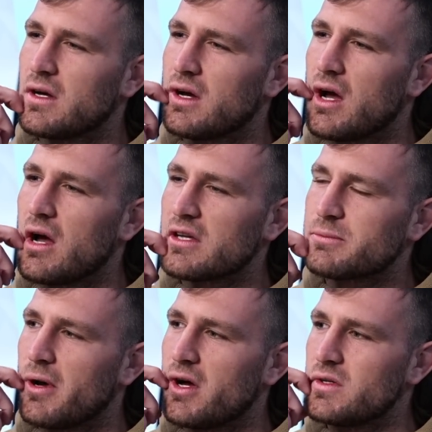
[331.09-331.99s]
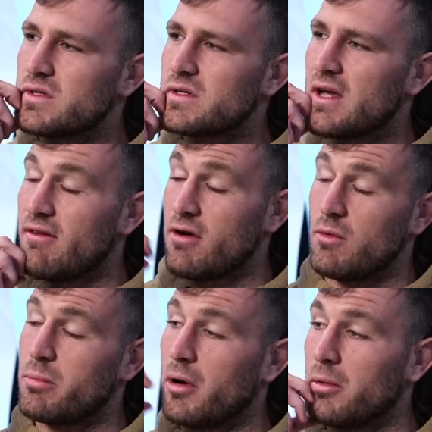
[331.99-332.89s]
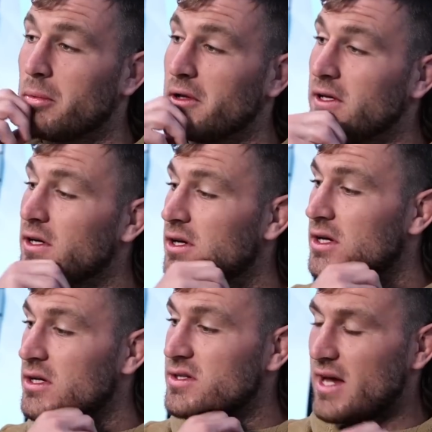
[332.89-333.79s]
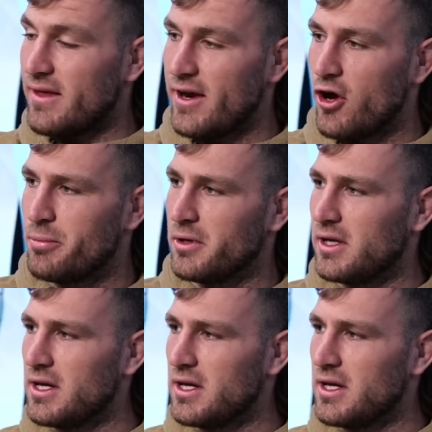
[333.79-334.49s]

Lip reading: I suppose everyone would probably say that openly.